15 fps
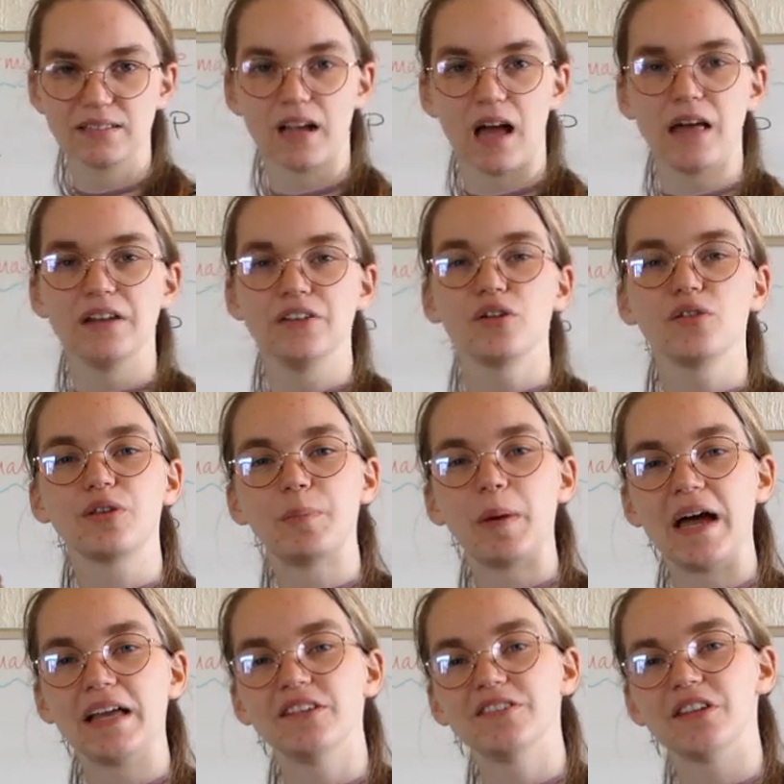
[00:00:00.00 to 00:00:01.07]
And it all
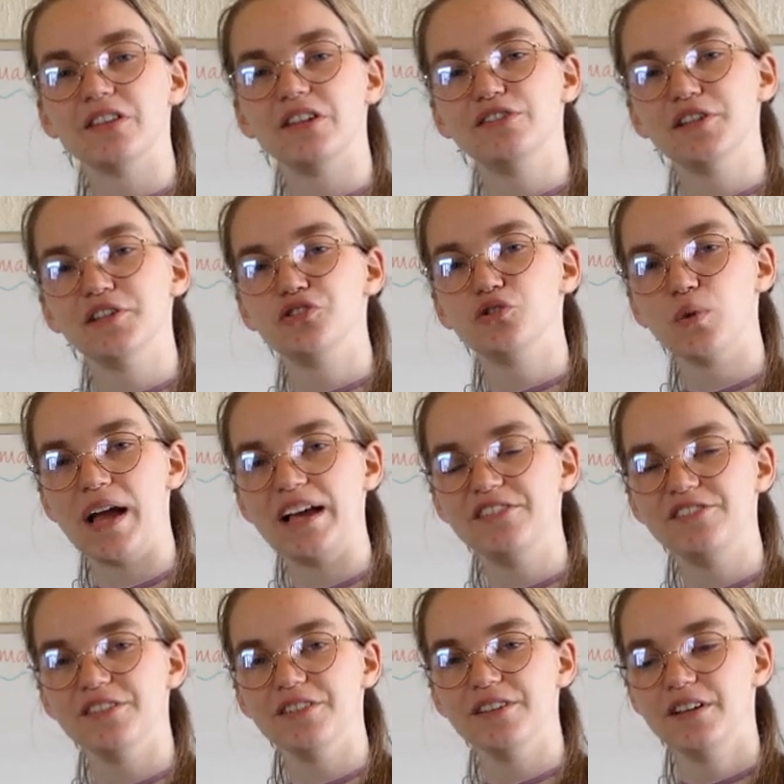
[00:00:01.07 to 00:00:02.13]
depends on the
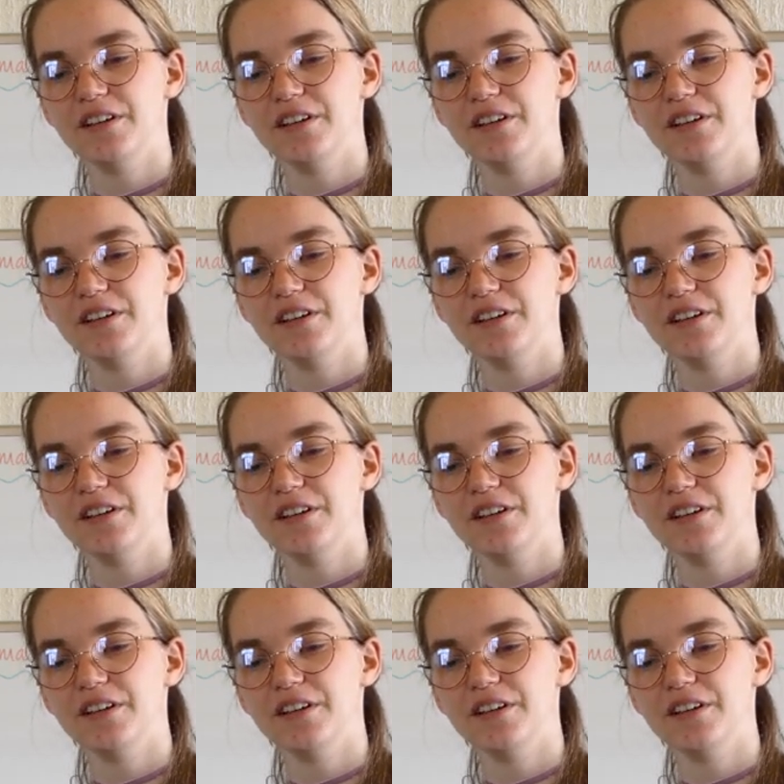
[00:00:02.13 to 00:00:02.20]
situation.